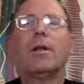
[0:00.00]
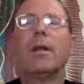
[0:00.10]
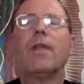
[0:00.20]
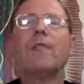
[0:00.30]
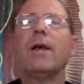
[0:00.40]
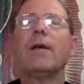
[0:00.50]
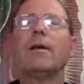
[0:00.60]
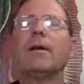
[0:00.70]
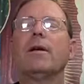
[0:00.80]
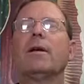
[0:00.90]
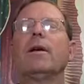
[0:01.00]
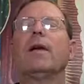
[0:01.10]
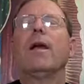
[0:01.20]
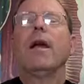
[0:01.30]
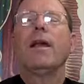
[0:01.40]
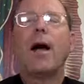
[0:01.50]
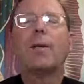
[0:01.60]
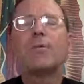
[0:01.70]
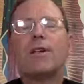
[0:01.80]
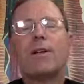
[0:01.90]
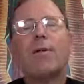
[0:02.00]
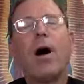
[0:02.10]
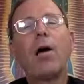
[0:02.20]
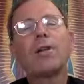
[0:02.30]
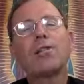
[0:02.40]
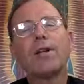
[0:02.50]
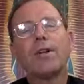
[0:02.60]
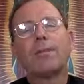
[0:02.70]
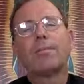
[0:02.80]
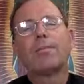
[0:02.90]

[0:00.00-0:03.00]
that have been an object of arson.